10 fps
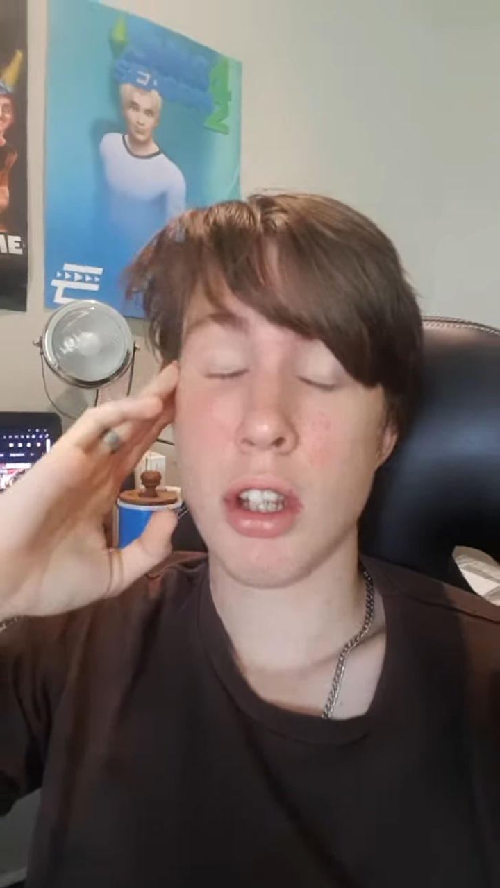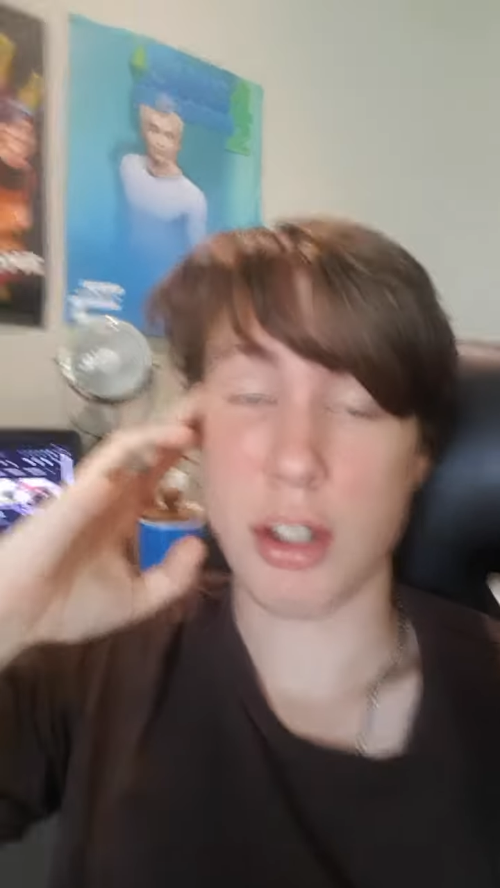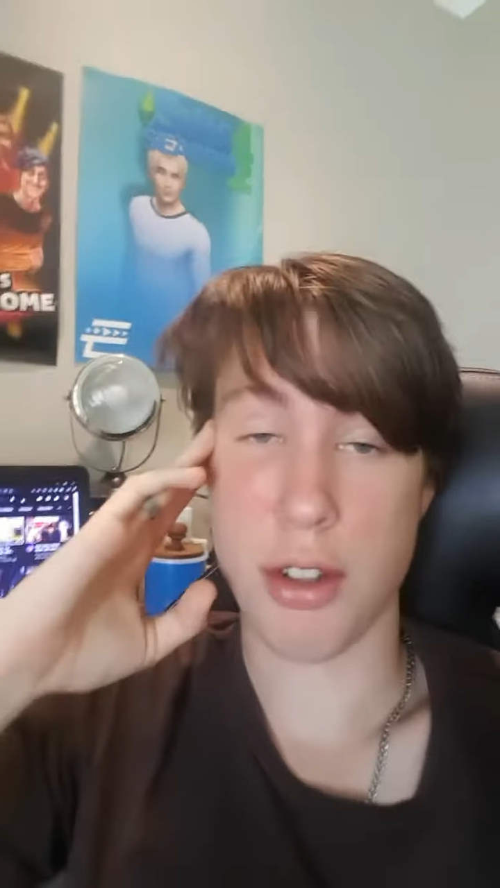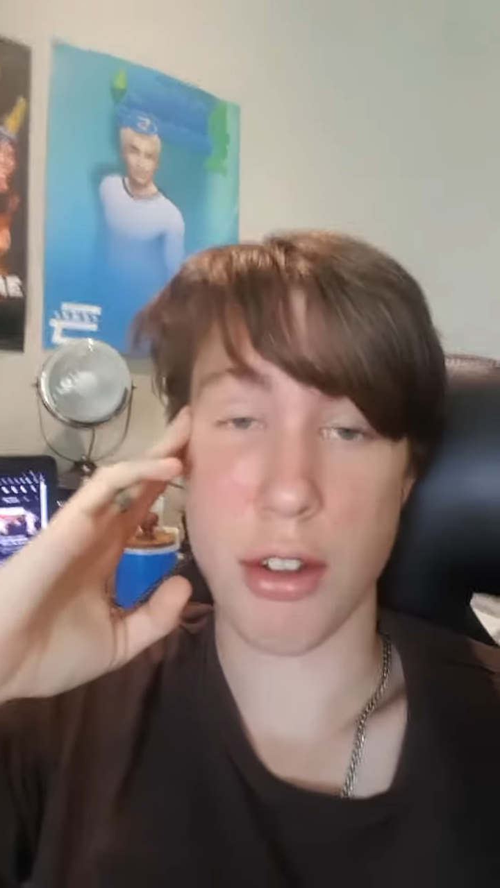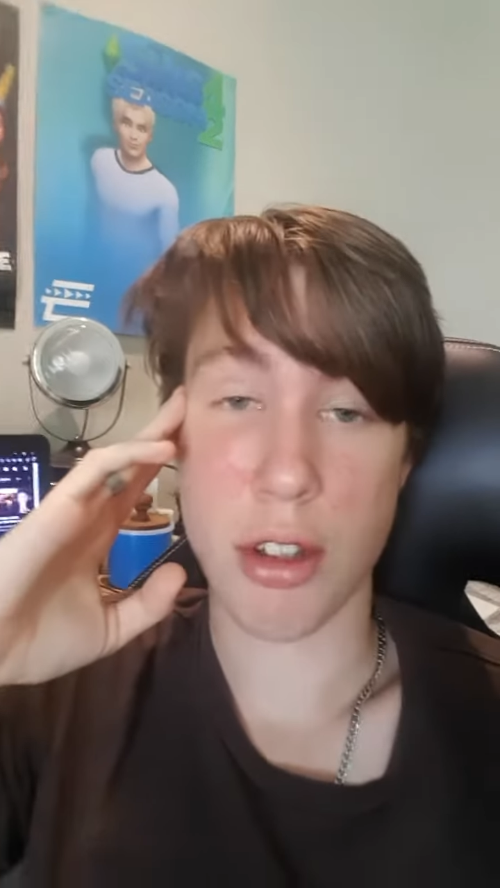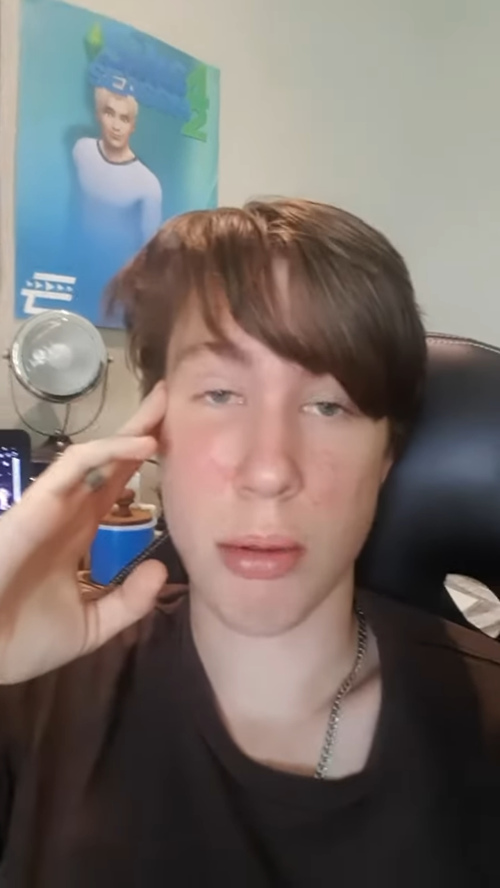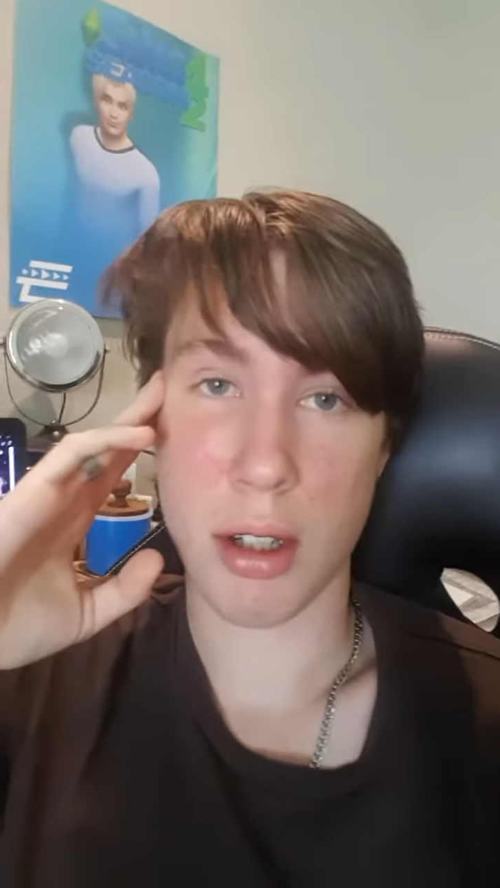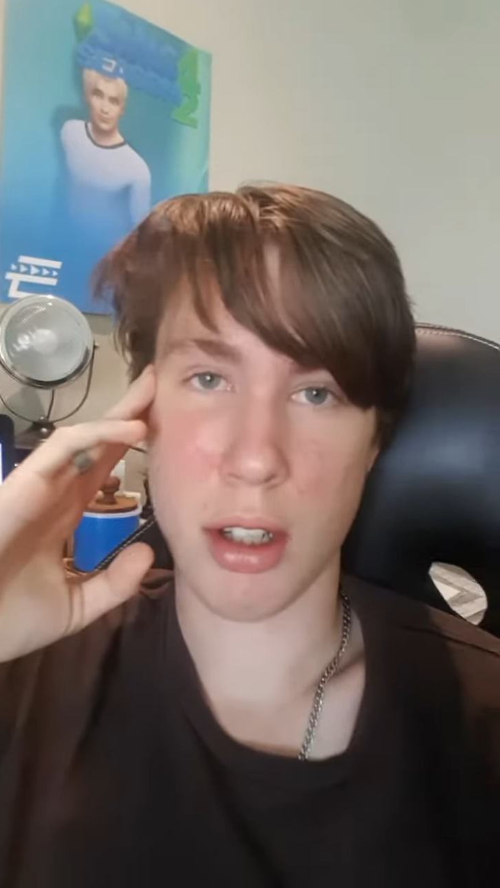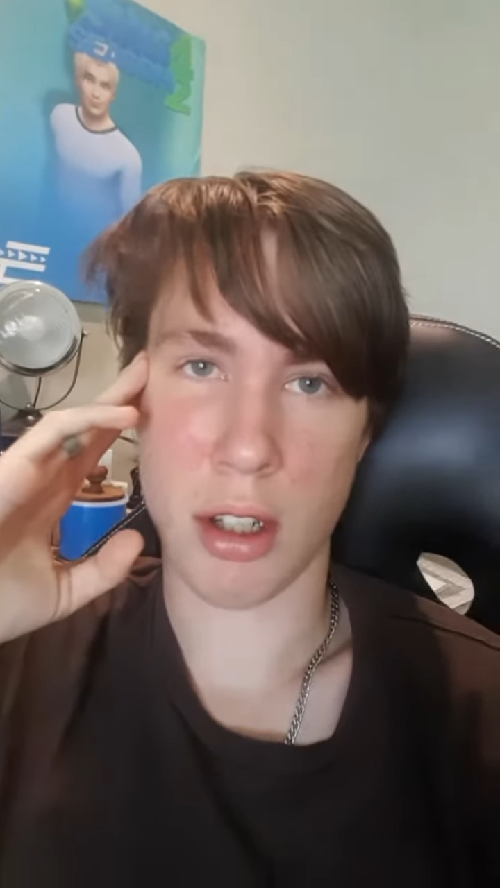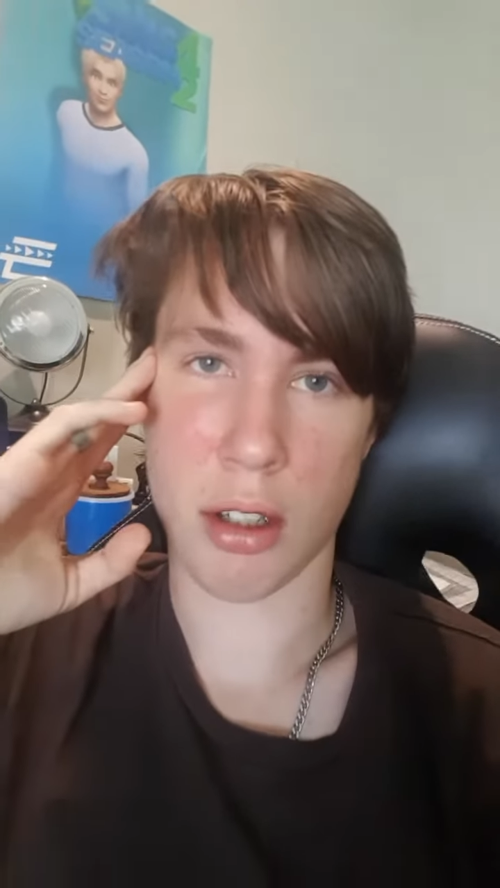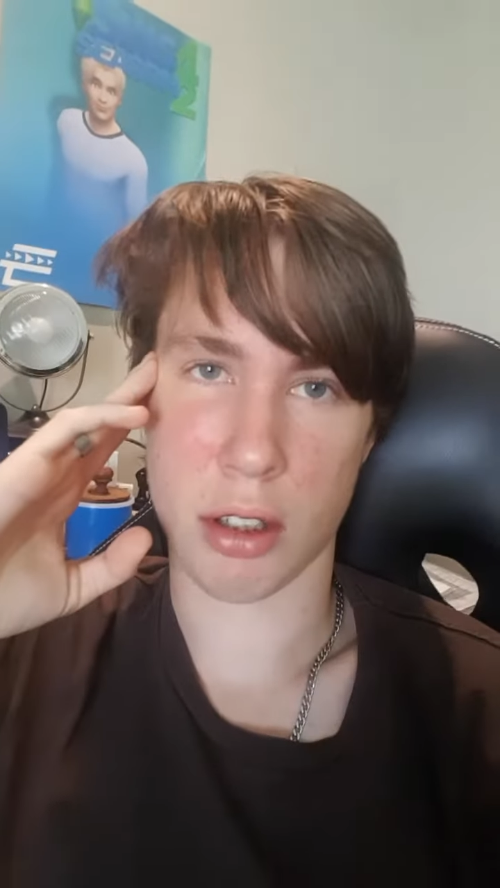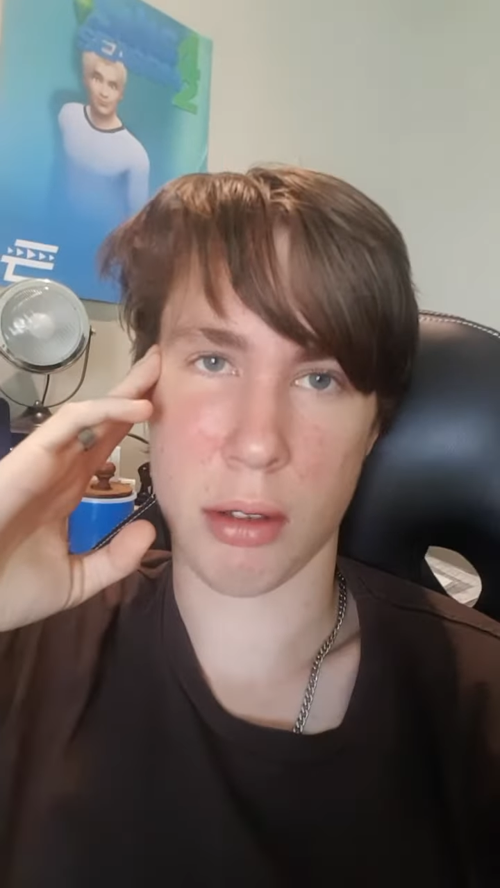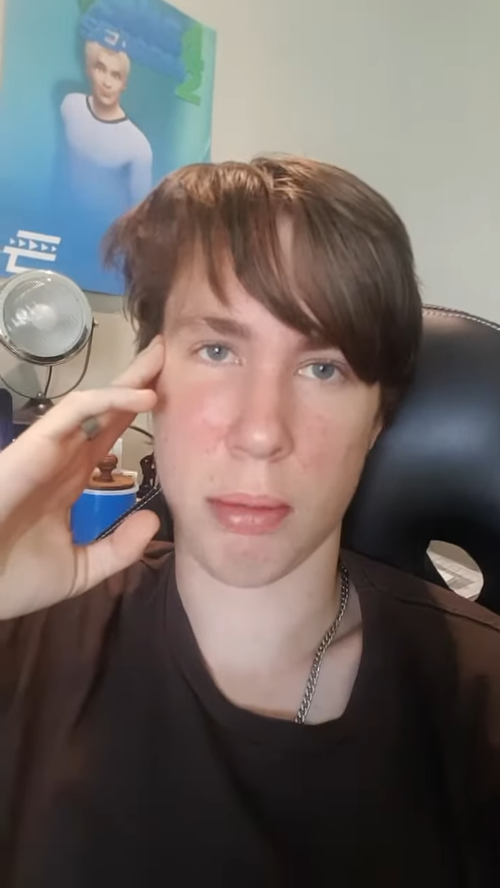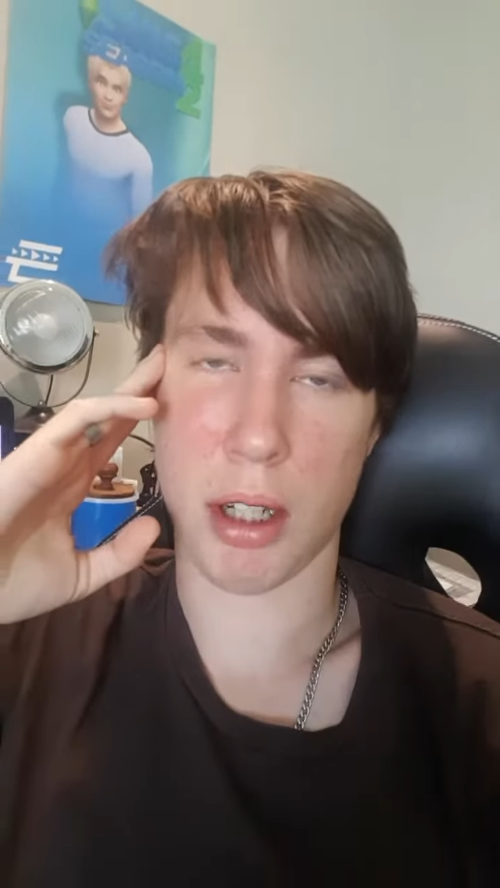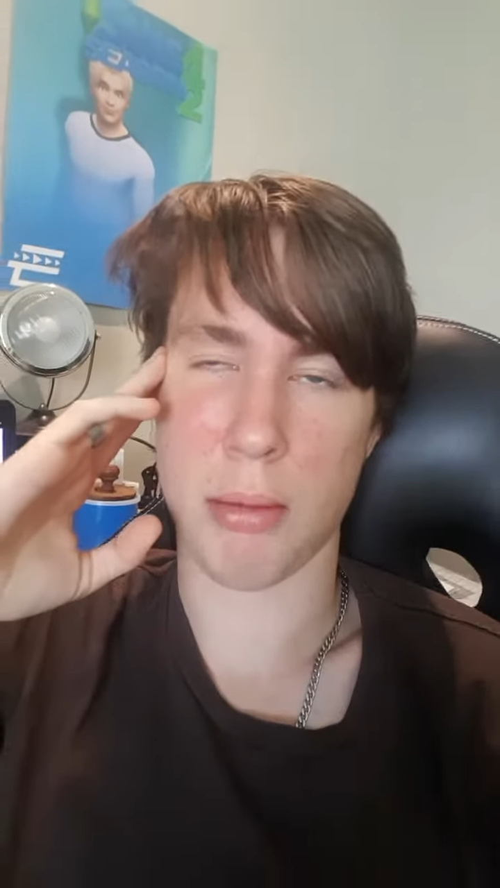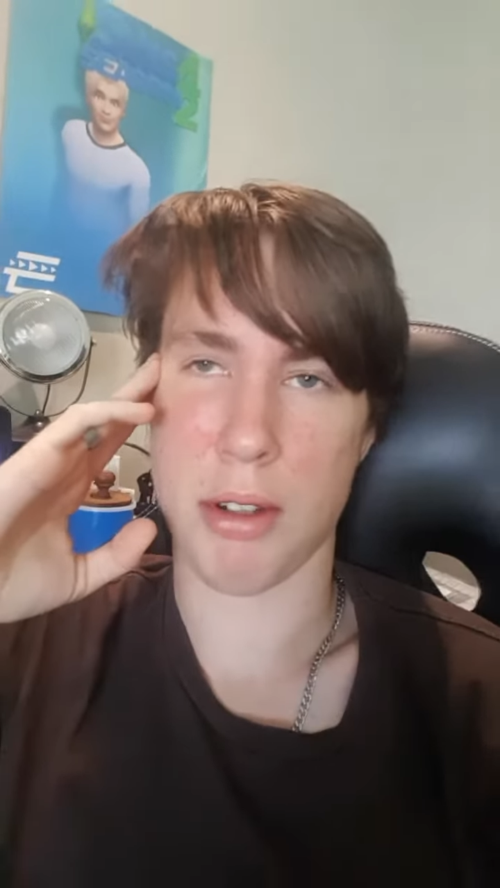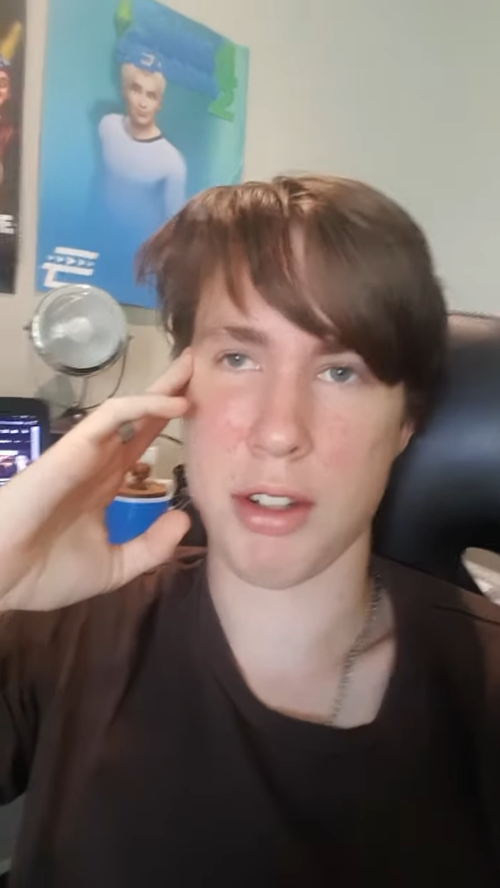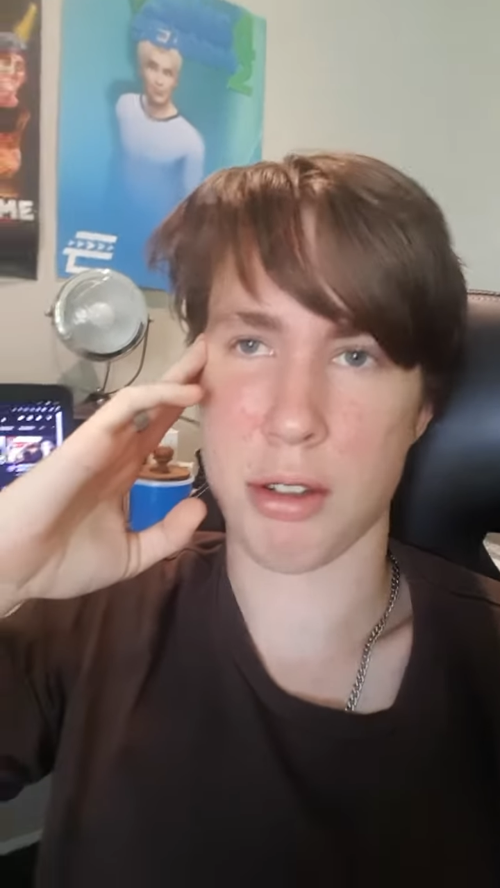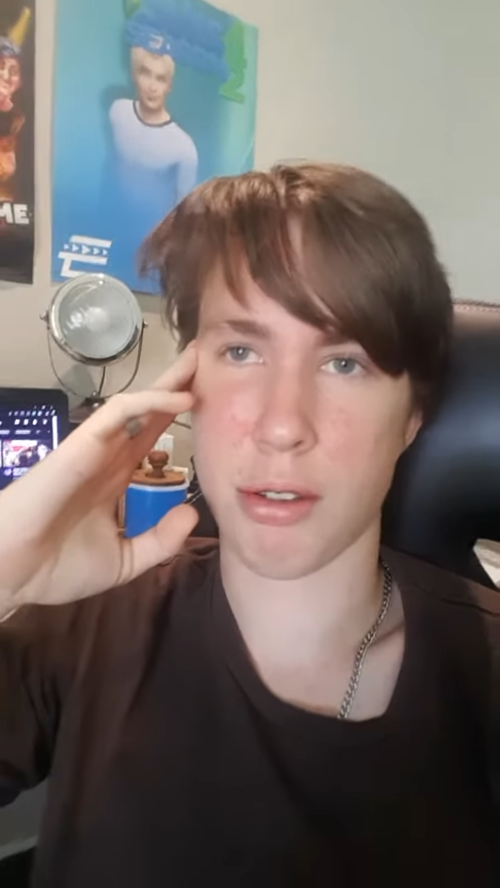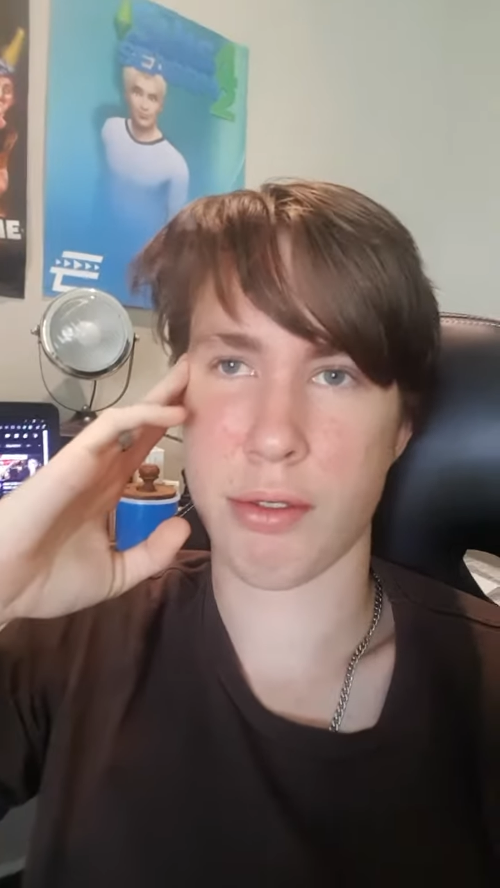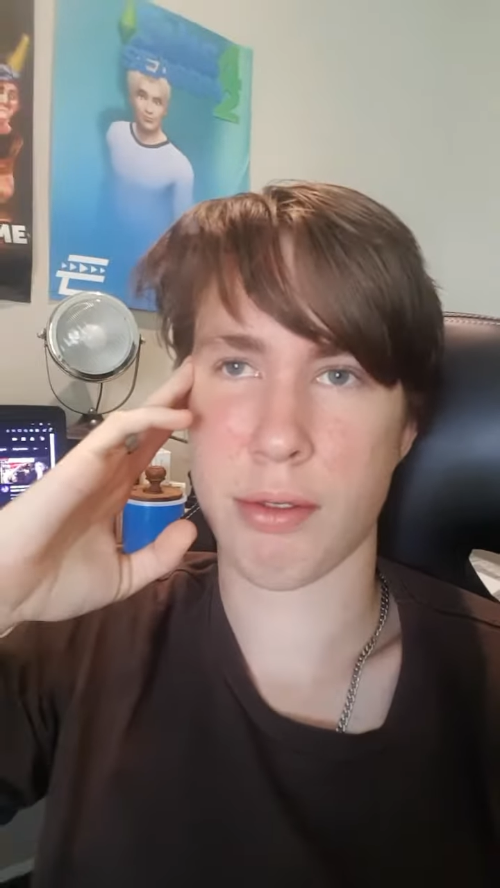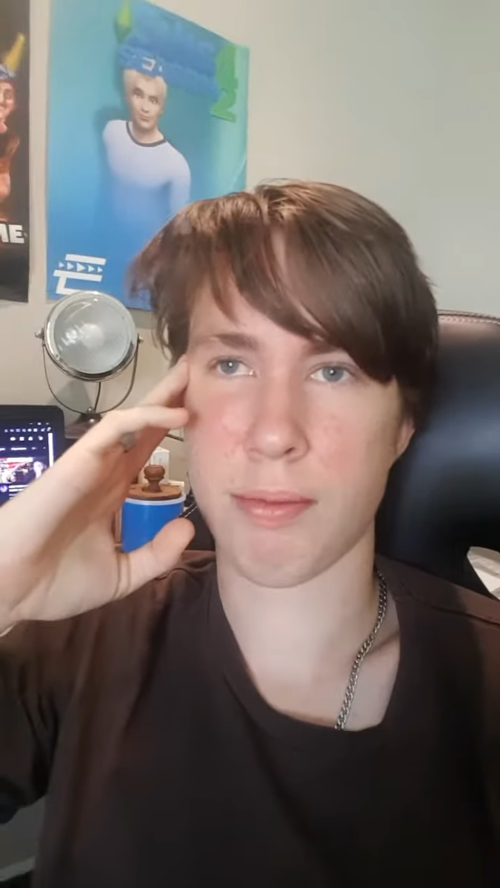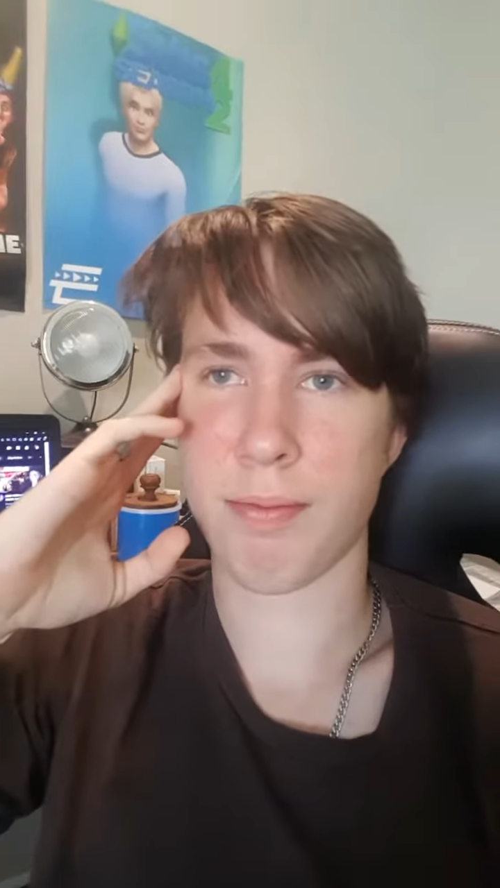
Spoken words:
is the only way I occupy myself.